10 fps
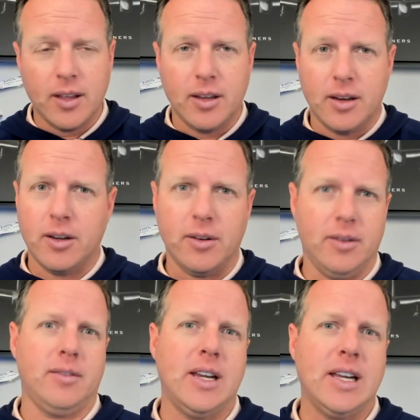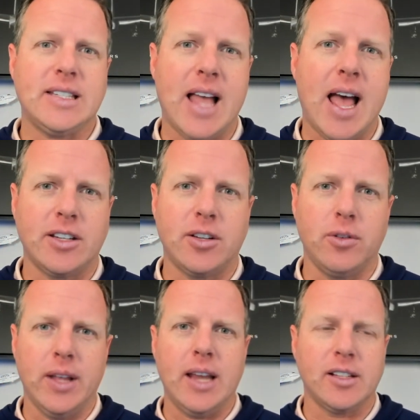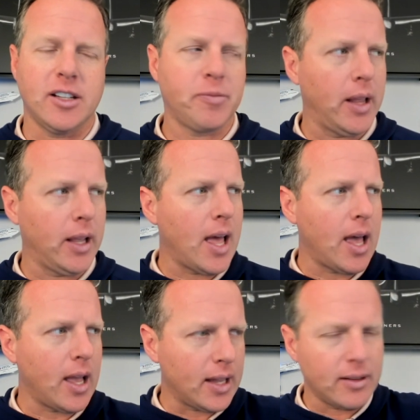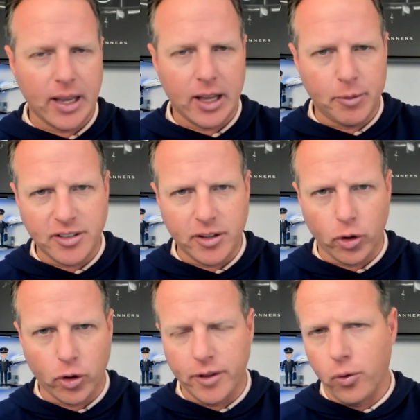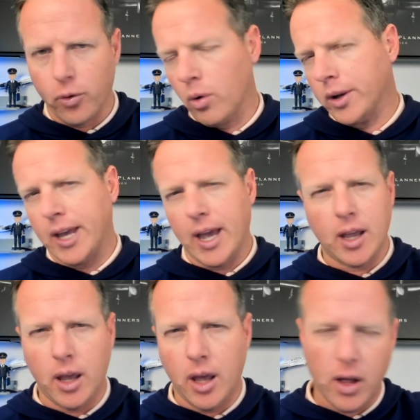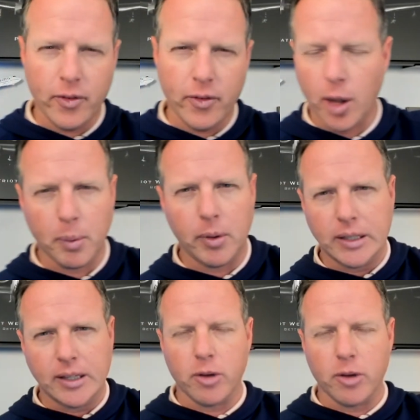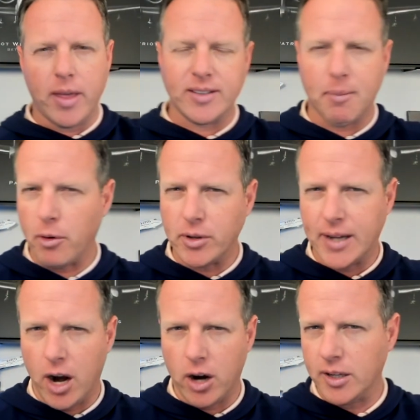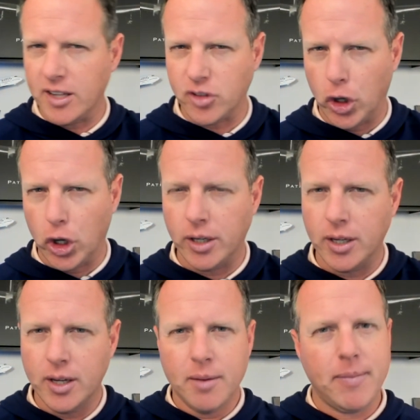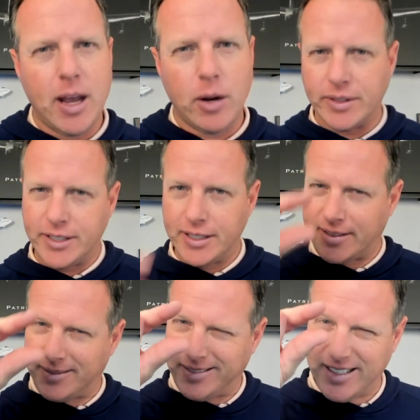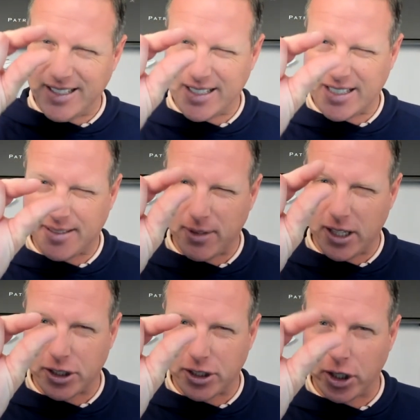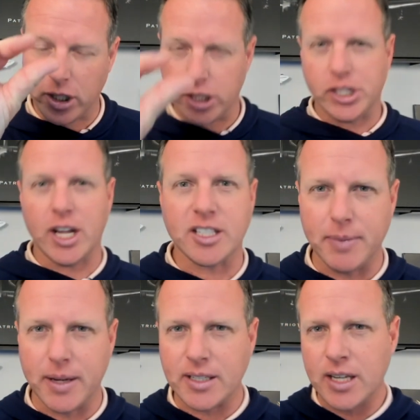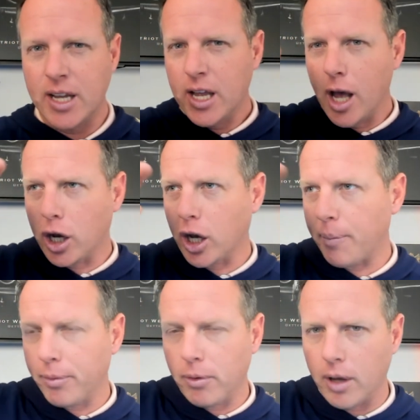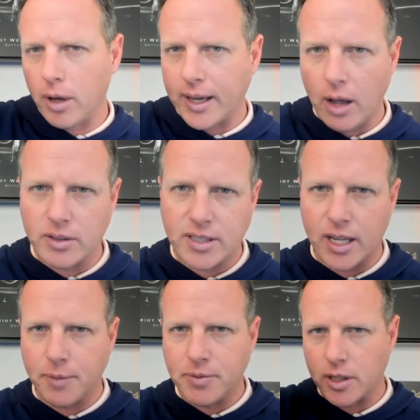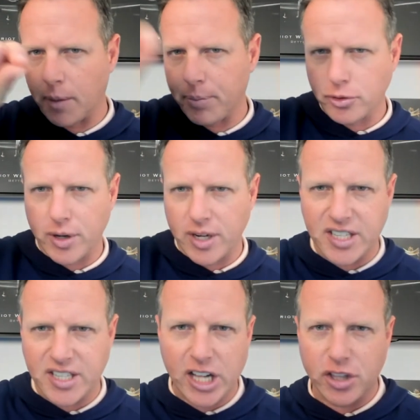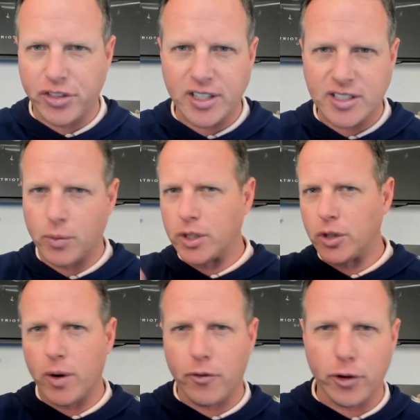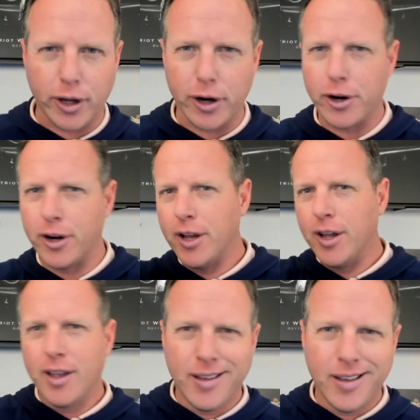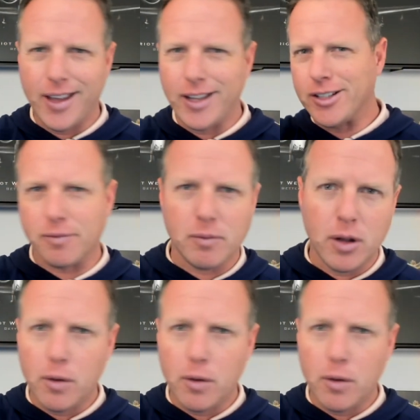it's not too late to just be like, I got all my stuff going in the 401k. I'll have a couple million in there by the time I retire. It's good, man. With just this much little adjustment, a couple account setups, a couple transaction things that we do every year. And just